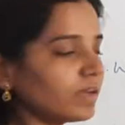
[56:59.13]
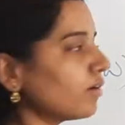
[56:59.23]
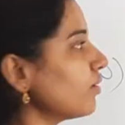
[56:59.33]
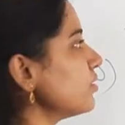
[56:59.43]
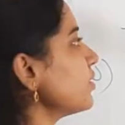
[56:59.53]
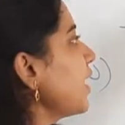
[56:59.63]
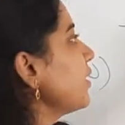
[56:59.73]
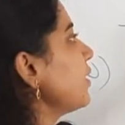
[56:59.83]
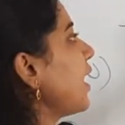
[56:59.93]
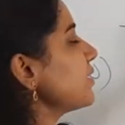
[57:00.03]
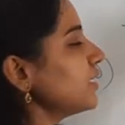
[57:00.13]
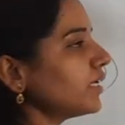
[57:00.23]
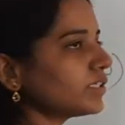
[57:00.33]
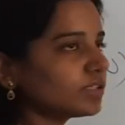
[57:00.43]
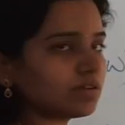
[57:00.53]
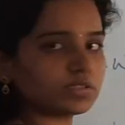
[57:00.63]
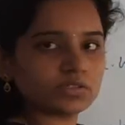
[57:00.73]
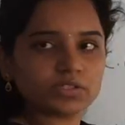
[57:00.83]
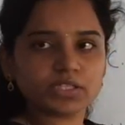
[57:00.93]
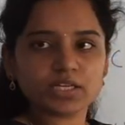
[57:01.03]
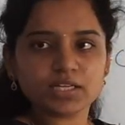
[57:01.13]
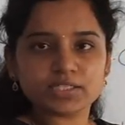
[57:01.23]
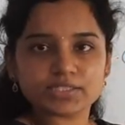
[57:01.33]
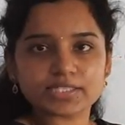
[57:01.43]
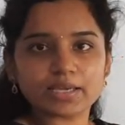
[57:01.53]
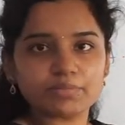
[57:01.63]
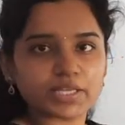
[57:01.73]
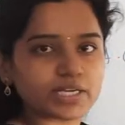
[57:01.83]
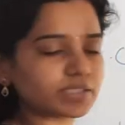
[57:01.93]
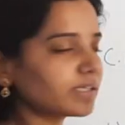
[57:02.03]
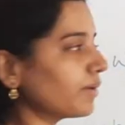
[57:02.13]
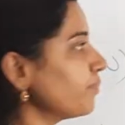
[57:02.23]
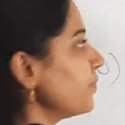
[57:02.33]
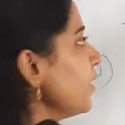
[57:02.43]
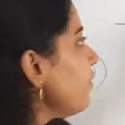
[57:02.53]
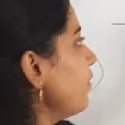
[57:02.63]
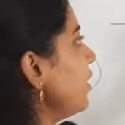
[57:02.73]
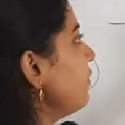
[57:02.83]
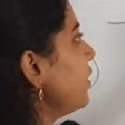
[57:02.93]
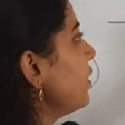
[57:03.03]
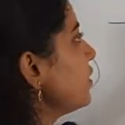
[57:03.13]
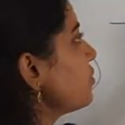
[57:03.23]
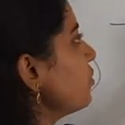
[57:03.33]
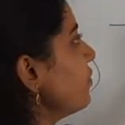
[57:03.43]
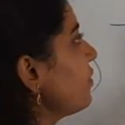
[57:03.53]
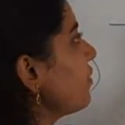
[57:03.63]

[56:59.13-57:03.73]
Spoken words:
and also angular acceleration also in the same direction. Whenever it is moving